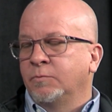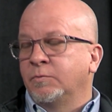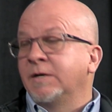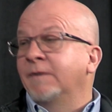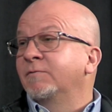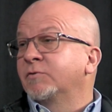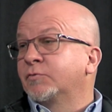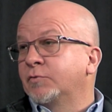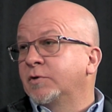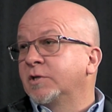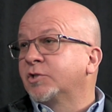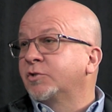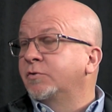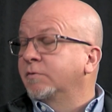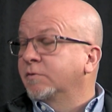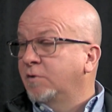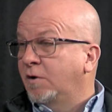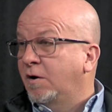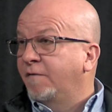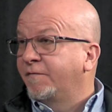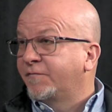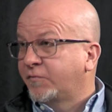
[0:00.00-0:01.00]
We have a traditional
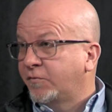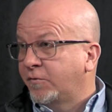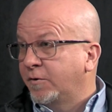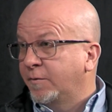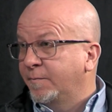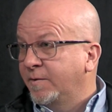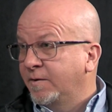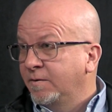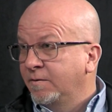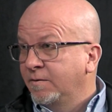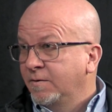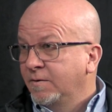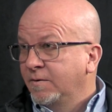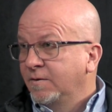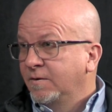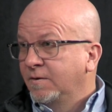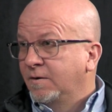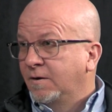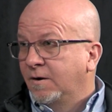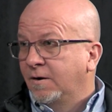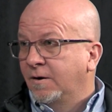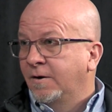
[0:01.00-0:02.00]
golf tournament
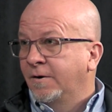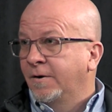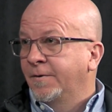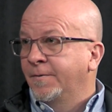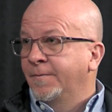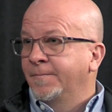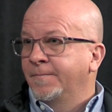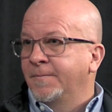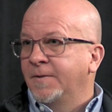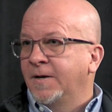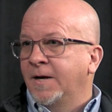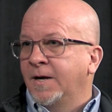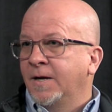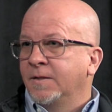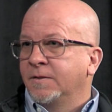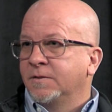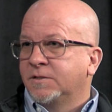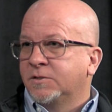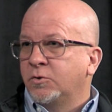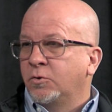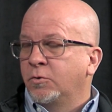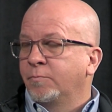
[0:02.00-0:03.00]
at
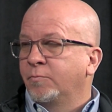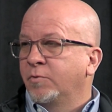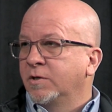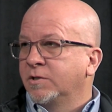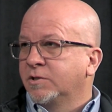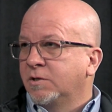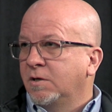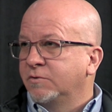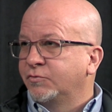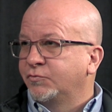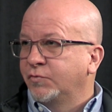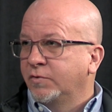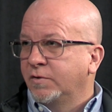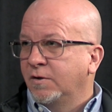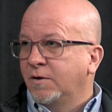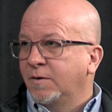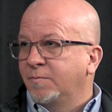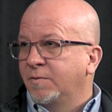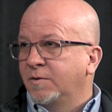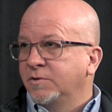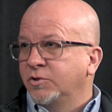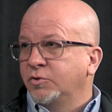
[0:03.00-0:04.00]
the Stonebridge Country
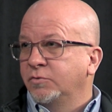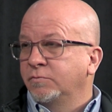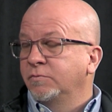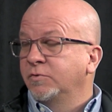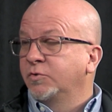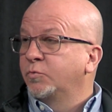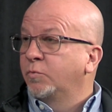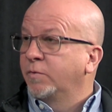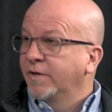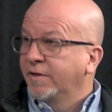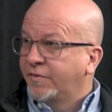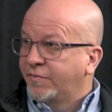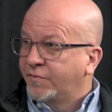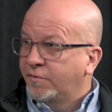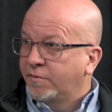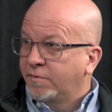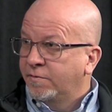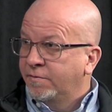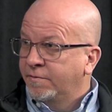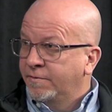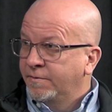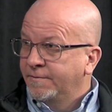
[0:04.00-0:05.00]
Club on June
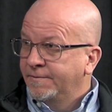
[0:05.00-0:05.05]
23rd.